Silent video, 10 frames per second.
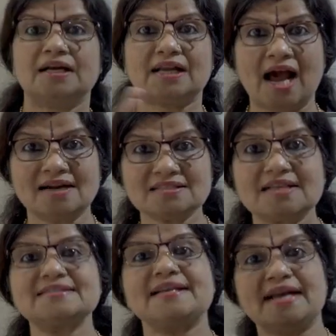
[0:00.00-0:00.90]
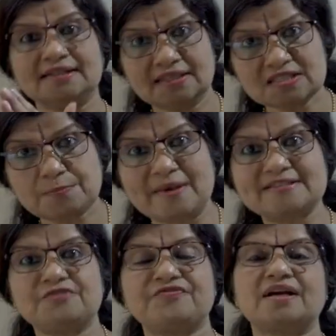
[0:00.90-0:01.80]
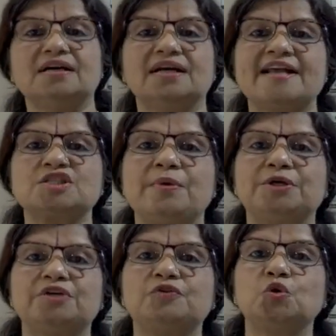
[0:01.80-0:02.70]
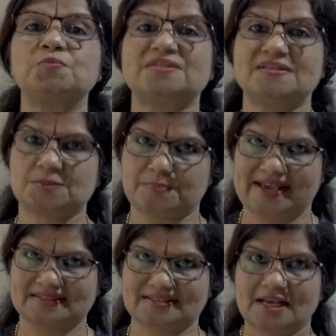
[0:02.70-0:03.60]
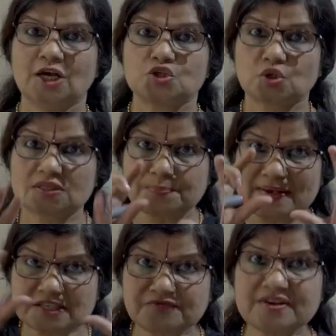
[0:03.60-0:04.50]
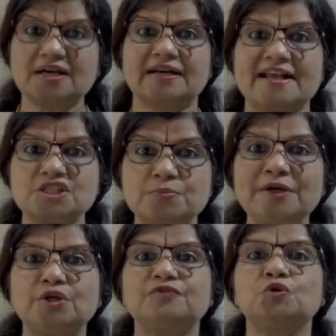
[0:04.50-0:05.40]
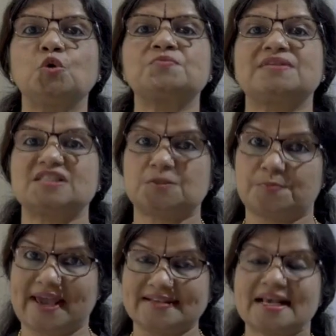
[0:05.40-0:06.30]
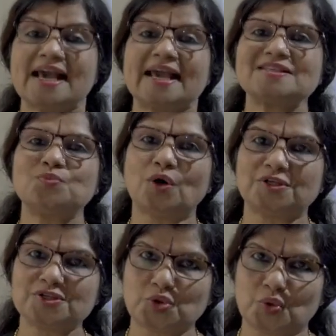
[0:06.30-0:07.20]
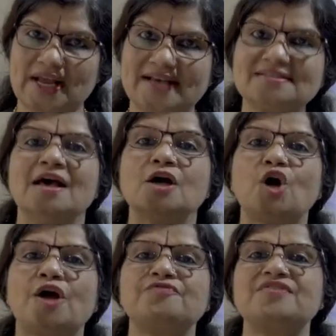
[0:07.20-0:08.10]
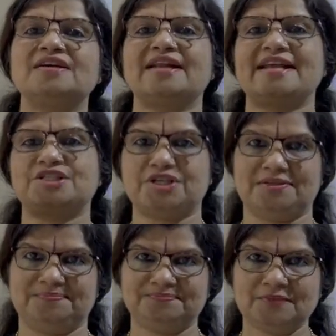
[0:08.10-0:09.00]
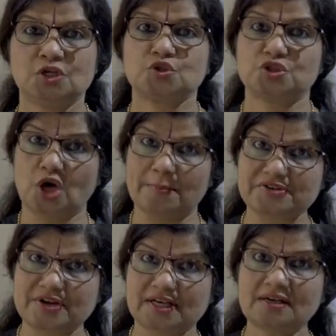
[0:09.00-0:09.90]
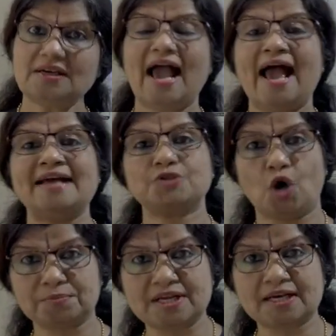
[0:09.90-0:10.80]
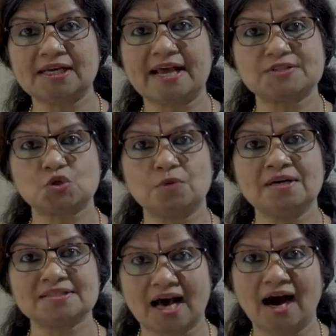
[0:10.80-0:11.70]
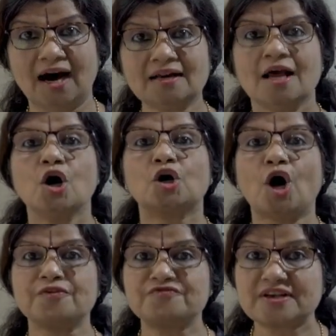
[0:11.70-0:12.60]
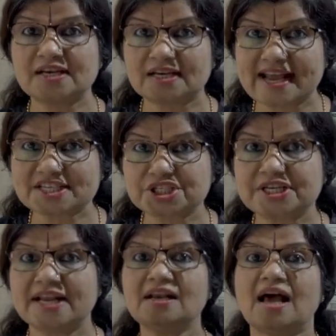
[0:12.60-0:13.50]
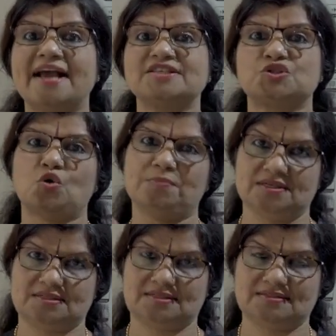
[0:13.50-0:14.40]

Trans is another specific arrangement of groups in space. So, the specific arrangement of groups in space is what is known as configuration. So, geometrical and optical isomers are configurational isomers.